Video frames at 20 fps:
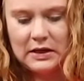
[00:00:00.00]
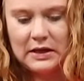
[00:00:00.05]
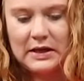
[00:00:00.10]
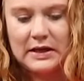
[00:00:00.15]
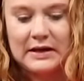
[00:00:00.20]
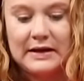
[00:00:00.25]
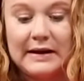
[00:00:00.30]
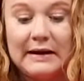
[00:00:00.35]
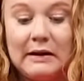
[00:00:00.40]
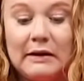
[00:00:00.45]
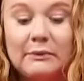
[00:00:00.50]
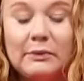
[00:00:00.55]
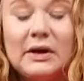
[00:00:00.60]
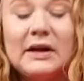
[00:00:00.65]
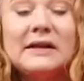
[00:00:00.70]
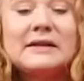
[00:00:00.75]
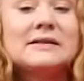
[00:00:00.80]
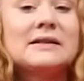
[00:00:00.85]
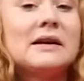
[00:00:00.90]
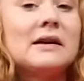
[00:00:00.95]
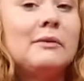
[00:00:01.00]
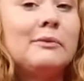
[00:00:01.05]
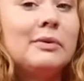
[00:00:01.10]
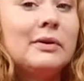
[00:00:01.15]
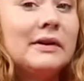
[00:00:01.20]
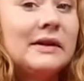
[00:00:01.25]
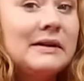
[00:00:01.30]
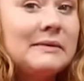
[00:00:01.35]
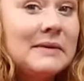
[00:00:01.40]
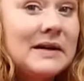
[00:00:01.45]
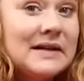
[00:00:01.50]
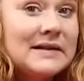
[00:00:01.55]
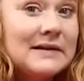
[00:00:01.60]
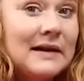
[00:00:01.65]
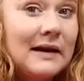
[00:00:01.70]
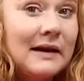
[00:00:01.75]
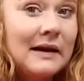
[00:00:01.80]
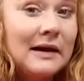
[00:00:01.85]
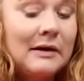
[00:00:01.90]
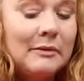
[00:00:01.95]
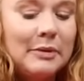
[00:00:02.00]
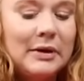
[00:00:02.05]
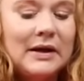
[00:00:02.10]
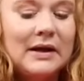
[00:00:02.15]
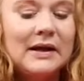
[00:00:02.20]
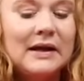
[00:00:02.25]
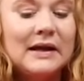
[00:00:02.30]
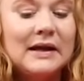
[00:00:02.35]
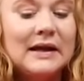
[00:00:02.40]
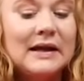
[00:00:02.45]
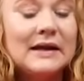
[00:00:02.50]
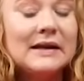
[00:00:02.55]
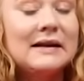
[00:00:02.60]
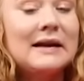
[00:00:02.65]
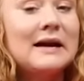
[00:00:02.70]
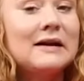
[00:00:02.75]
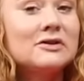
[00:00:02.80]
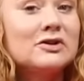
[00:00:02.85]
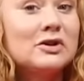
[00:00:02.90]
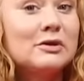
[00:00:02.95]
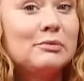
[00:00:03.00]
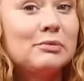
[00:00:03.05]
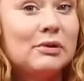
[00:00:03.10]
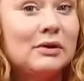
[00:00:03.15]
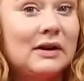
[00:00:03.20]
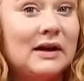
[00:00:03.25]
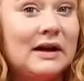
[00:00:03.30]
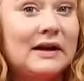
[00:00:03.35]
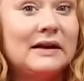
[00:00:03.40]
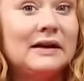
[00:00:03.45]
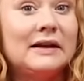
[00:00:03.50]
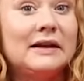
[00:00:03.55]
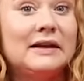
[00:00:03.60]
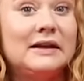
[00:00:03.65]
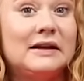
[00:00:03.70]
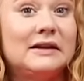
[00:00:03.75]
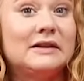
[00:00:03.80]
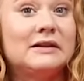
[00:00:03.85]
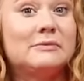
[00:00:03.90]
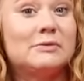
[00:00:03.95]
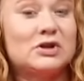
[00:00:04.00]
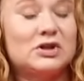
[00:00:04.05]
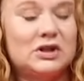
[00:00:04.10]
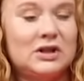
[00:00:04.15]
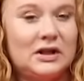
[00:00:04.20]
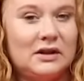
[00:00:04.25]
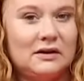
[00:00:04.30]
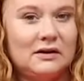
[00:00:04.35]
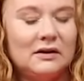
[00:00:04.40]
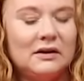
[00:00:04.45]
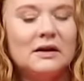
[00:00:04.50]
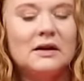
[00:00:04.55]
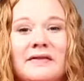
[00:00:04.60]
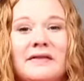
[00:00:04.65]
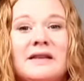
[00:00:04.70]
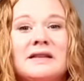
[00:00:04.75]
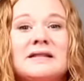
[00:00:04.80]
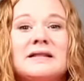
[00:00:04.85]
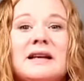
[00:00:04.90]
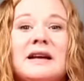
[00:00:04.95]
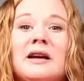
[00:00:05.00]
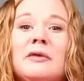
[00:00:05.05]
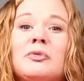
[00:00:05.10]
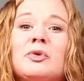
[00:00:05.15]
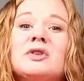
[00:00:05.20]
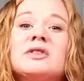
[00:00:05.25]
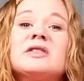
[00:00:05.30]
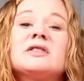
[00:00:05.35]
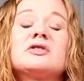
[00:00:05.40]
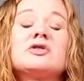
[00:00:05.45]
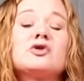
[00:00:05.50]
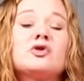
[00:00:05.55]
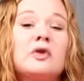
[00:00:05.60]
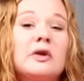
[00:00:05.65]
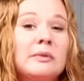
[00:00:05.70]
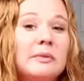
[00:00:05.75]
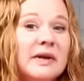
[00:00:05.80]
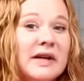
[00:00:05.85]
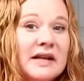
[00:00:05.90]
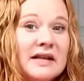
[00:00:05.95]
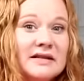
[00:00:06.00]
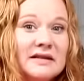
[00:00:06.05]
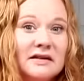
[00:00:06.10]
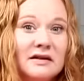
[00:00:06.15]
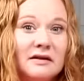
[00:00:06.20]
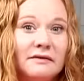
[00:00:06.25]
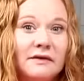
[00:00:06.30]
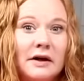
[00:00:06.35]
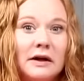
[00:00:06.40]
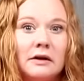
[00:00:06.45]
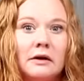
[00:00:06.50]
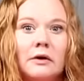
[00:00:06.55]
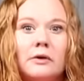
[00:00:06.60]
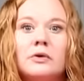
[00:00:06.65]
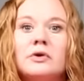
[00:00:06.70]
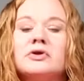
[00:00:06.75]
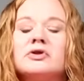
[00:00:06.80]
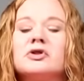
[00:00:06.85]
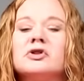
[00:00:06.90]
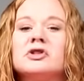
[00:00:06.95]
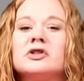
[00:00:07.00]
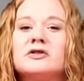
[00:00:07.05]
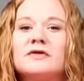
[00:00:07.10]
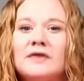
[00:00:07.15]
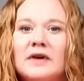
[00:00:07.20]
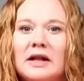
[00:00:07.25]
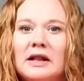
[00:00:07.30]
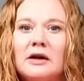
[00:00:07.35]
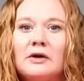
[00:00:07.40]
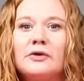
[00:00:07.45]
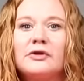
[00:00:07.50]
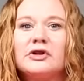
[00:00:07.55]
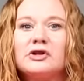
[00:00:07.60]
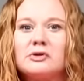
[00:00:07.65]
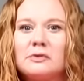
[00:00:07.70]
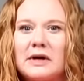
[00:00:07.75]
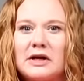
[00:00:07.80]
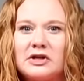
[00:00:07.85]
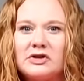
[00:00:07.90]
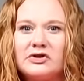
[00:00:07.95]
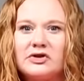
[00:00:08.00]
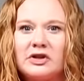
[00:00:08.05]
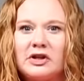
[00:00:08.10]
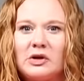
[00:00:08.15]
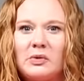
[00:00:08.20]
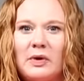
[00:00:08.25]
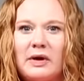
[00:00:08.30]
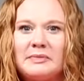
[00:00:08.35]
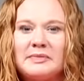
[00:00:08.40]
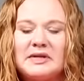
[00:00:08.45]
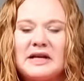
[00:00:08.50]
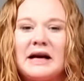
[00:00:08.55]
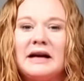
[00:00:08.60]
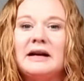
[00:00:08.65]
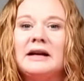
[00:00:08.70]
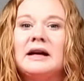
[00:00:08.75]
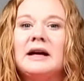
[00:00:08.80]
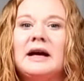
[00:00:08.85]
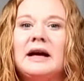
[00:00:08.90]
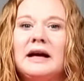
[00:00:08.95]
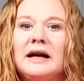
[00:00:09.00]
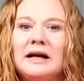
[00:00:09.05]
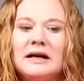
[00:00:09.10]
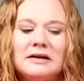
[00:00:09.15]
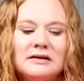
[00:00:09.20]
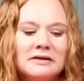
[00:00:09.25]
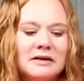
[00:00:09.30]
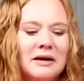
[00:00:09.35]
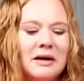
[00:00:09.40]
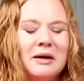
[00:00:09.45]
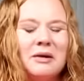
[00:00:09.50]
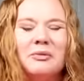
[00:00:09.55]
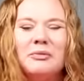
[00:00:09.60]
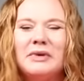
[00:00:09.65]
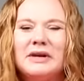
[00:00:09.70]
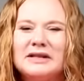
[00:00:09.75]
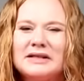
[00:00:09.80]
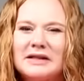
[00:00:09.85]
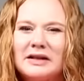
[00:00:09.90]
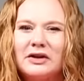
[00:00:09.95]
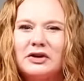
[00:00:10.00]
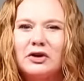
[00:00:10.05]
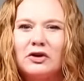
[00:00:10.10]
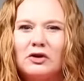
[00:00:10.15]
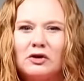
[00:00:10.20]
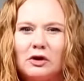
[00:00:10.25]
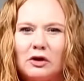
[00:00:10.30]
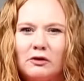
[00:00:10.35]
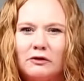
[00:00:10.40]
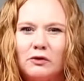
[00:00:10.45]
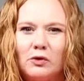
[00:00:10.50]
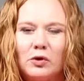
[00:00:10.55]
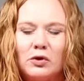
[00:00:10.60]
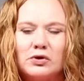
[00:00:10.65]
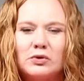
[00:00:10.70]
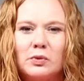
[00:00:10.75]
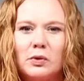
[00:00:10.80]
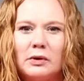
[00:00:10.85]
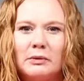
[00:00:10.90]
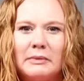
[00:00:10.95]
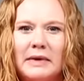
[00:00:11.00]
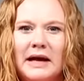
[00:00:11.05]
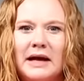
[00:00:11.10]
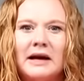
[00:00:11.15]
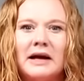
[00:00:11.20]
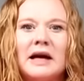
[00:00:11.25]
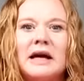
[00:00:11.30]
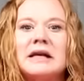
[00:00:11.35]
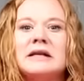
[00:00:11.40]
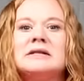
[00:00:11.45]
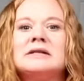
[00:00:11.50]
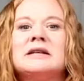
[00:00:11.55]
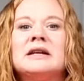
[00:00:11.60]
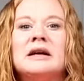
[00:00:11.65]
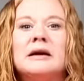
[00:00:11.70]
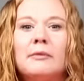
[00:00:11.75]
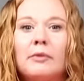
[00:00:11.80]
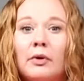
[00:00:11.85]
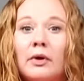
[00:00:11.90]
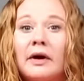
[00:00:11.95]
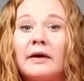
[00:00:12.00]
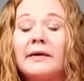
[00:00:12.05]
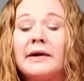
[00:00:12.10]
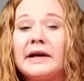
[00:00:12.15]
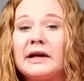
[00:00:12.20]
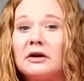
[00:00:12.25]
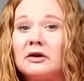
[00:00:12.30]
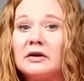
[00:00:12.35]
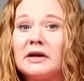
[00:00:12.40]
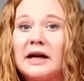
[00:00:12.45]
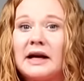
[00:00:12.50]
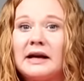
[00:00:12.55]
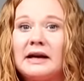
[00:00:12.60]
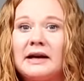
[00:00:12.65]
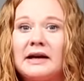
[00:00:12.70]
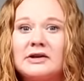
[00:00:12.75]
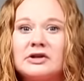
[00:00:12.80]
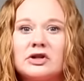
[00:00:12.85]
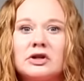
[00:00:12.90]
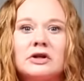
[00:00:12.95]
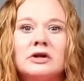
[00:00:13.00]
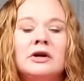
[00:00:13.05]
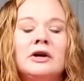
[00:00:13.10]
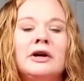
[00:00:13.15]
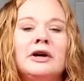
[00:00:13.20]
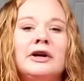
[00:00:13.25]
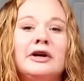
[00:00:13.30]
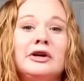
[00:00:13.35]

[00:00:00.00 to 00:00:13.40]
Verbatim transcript: And now I'm ready to complete my setup and actually plug in the machine. The setup was extremely easy to follow, so just follow the directions on the website, and basically your Glowforge will make a temporary internet connection.